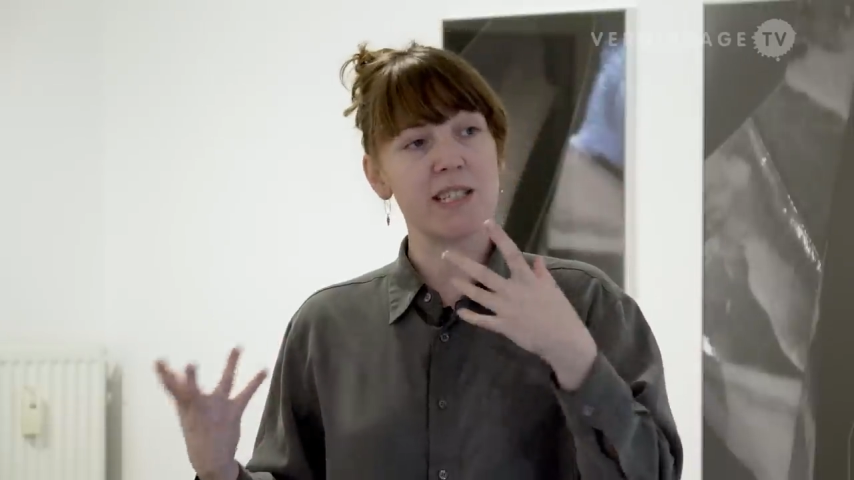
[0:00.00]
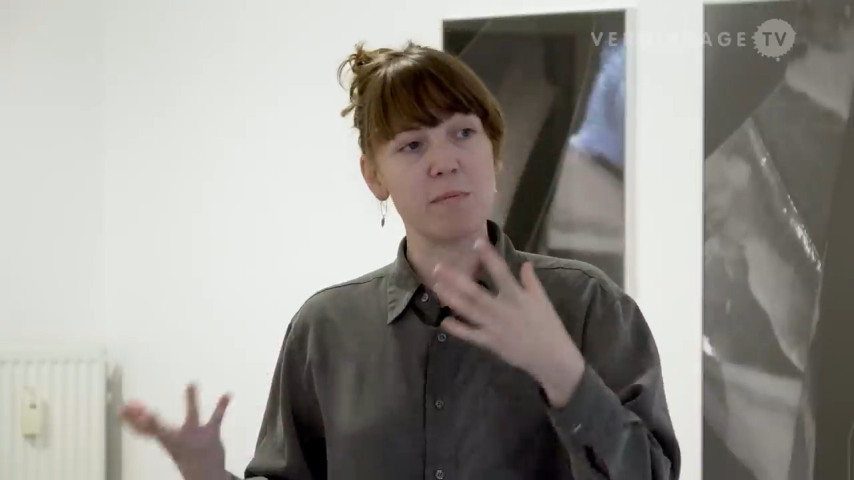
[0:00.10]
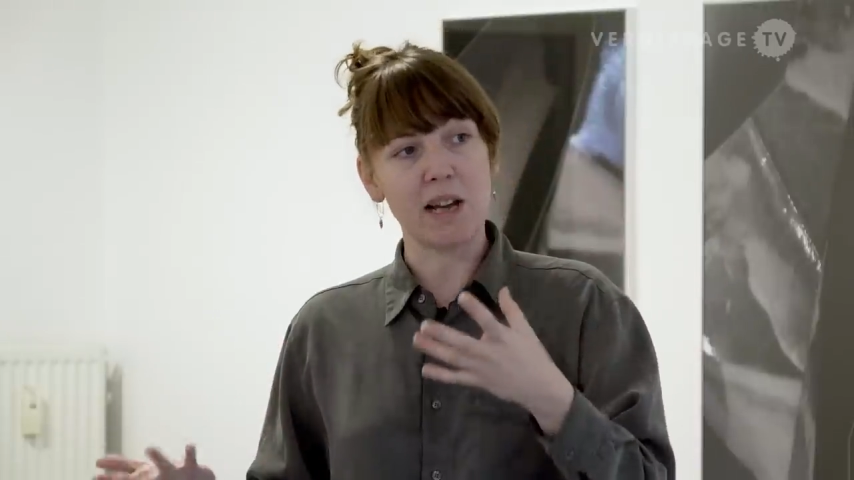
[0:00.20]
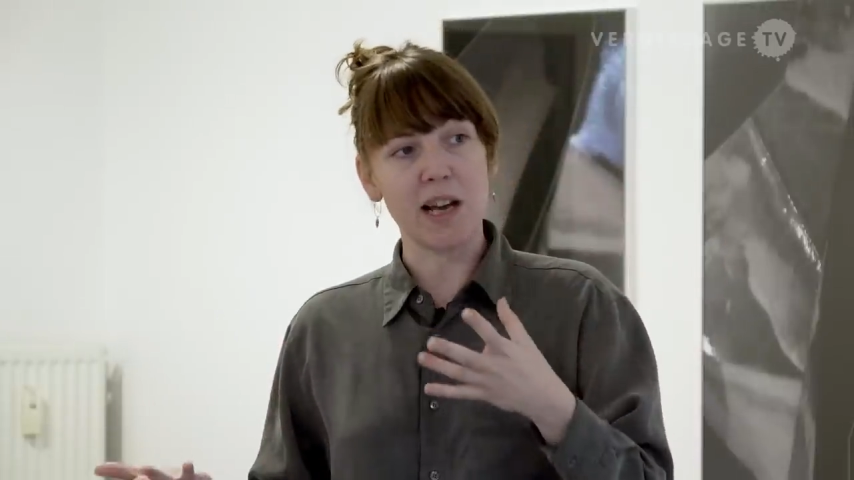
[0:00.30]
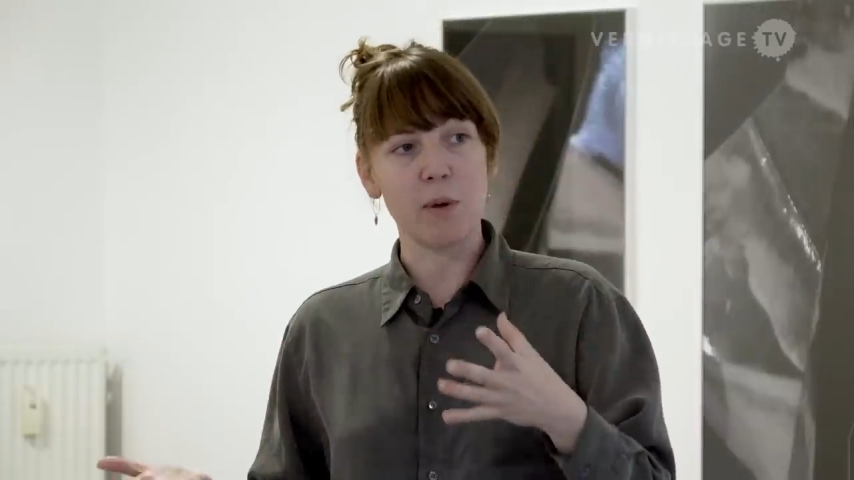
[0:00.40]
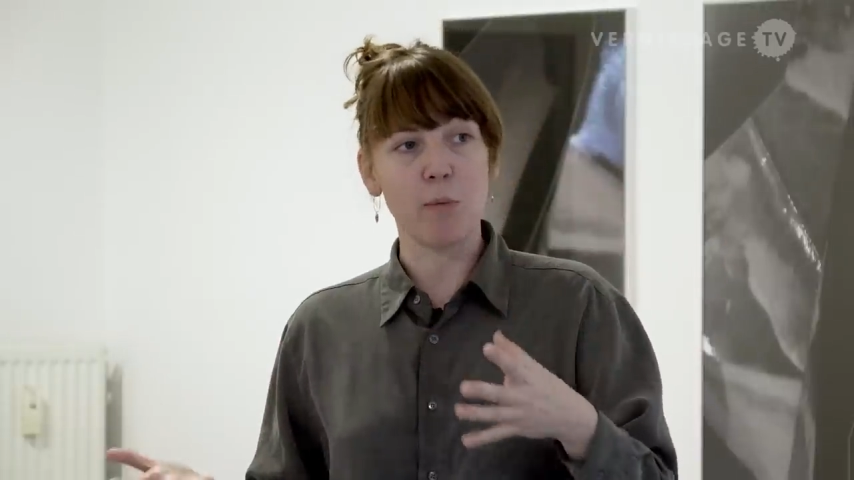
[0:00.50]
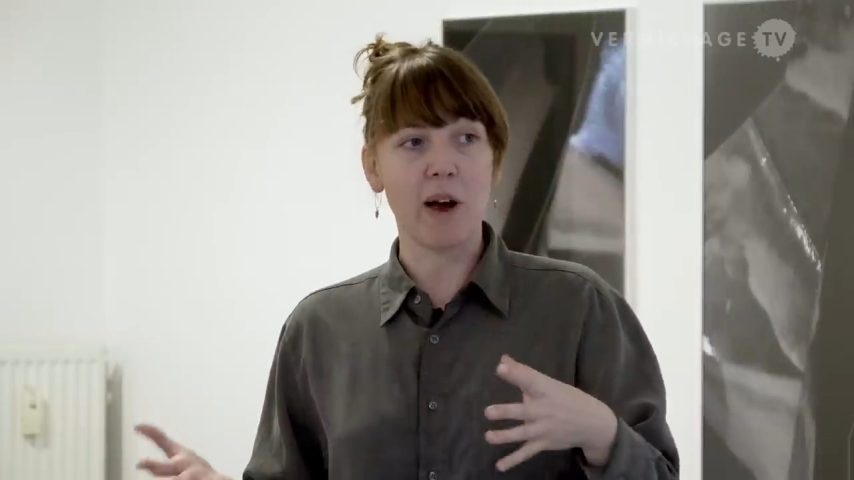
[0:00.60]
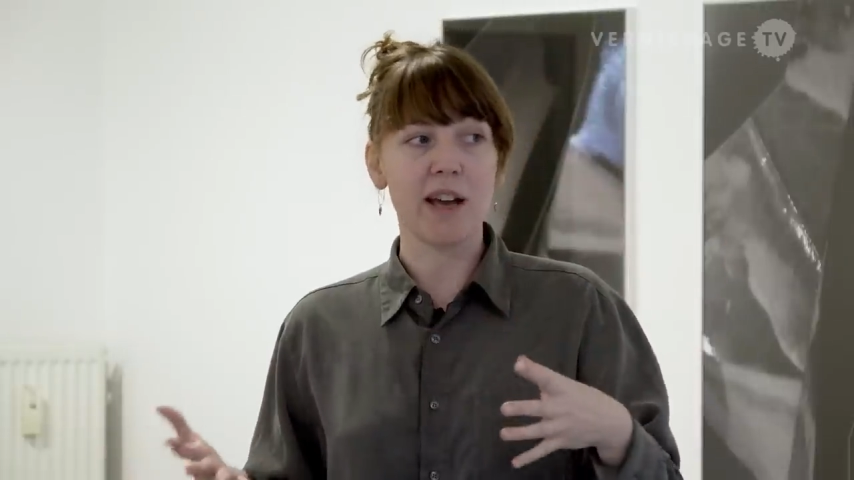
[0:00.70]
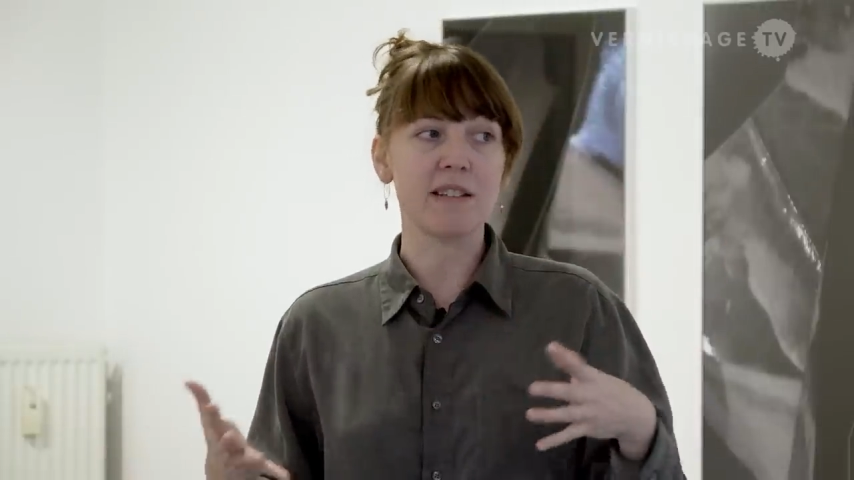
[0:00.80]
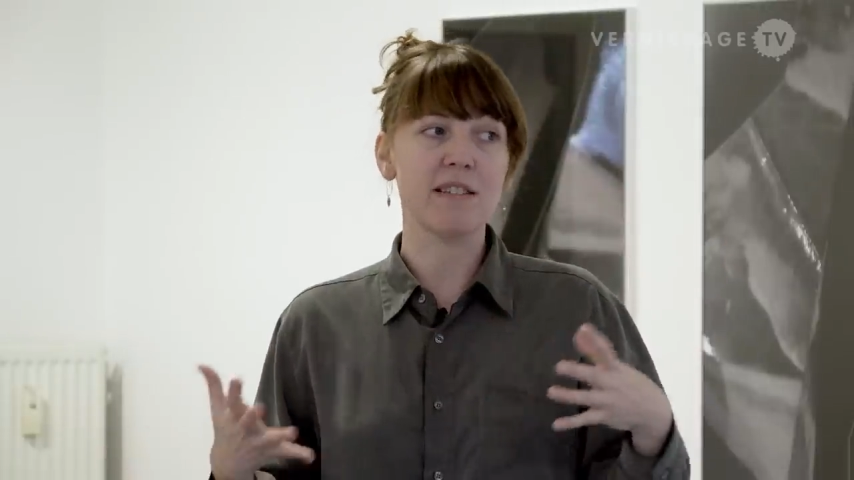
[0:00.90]
it in black and
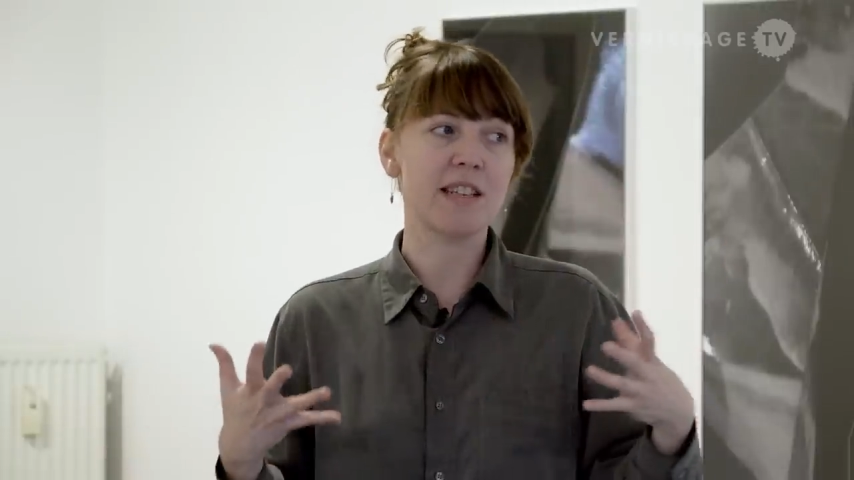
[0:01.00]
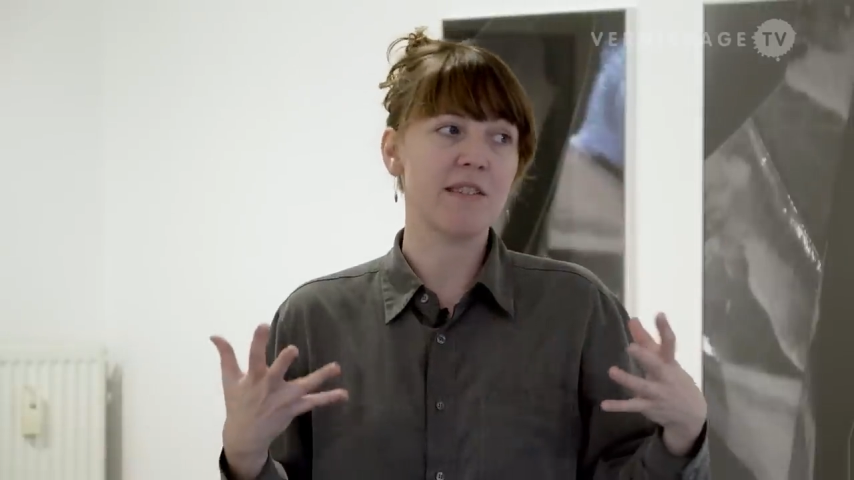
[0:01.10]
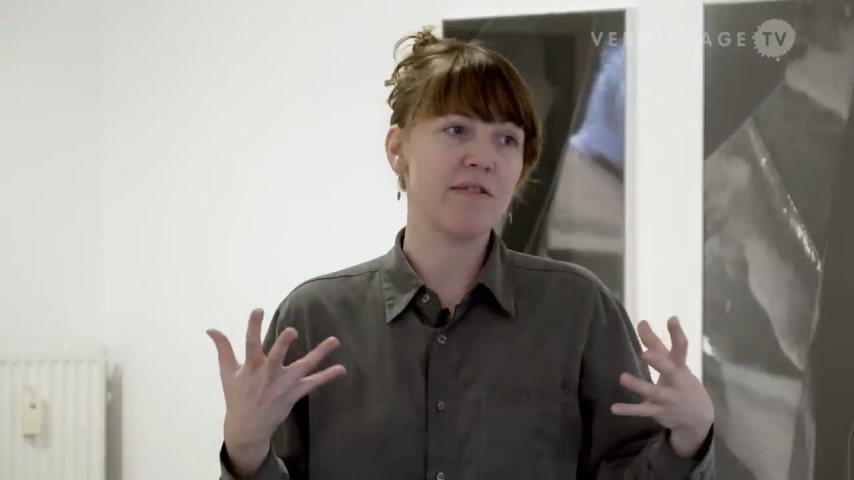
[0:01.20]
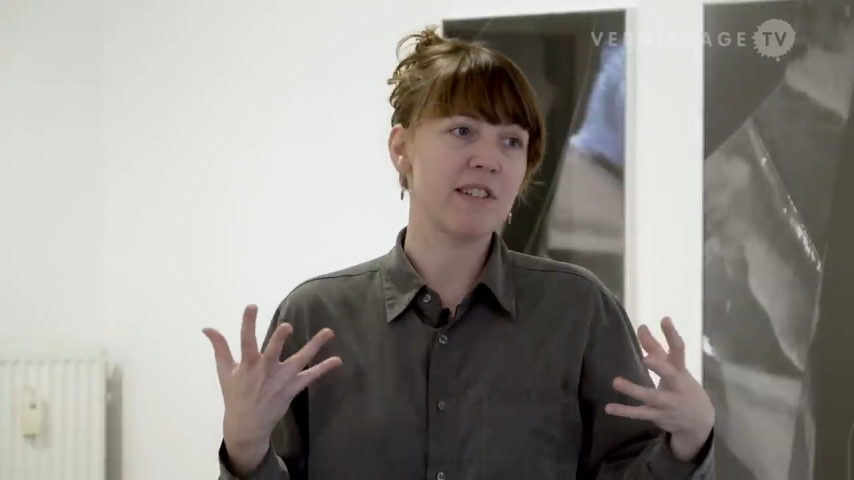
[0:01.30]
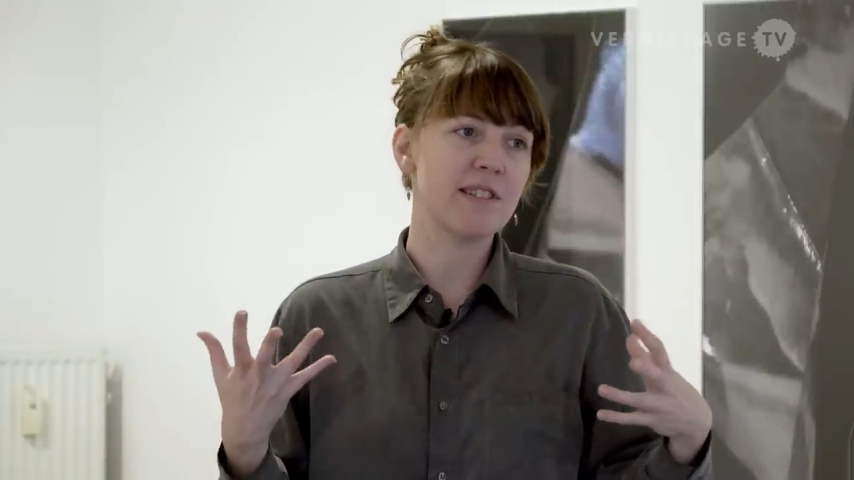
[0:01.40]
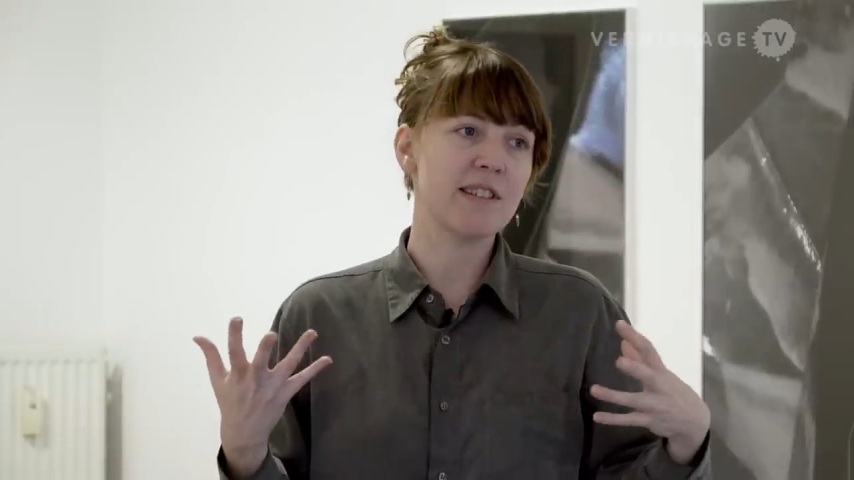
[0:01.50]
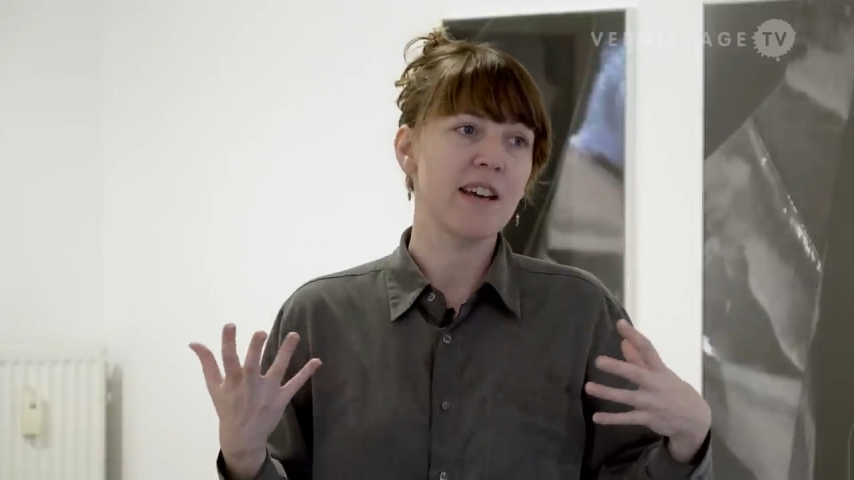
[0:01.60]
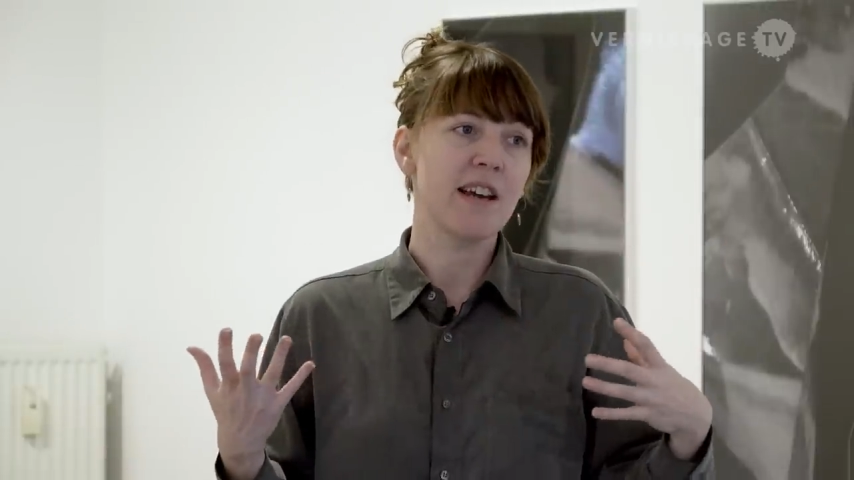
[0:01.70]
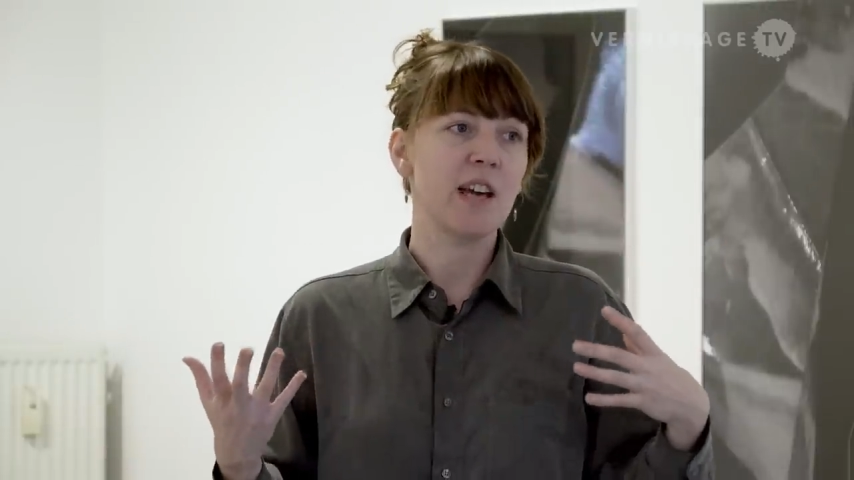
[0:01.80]
white could give this